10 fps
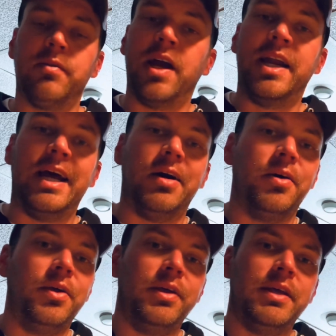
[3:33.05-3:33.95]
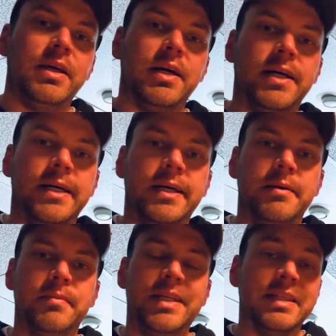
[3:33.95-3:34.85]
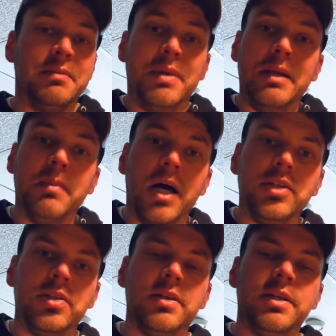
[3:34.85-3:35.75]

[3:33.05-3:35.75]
Right now, it doesn't mean much